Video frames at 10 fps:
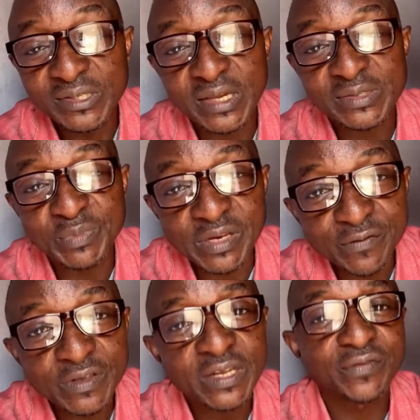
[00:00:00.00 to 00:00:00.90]
he has
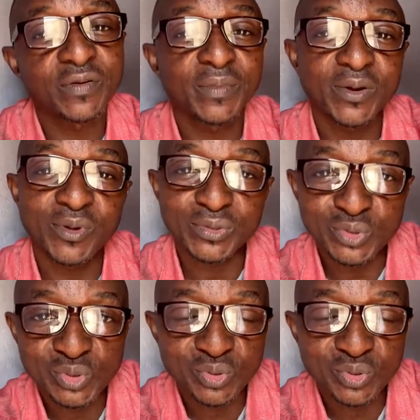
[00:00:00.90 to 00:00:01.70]
benefited from Marwa too,